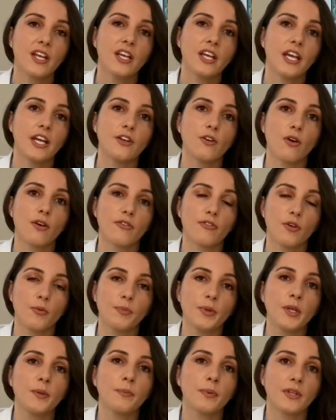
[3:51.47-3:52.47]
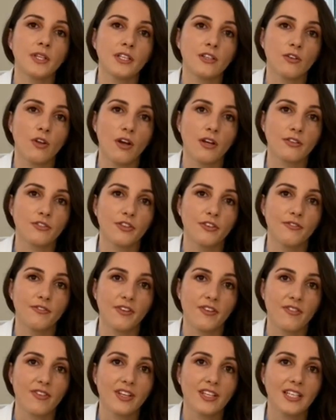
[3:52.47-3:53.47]
and also people in long-term
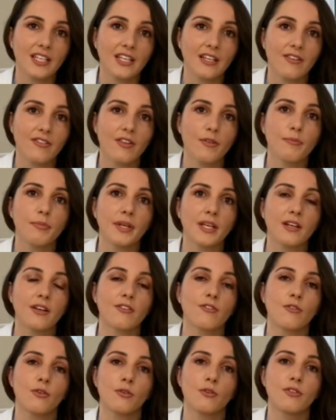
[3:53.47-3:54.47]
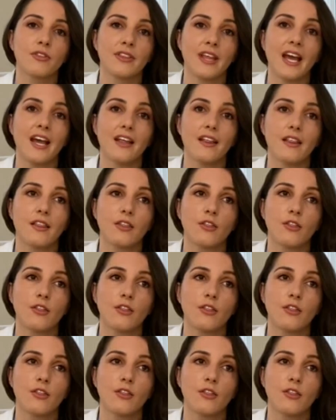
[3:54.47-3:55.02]
facilities because those, that,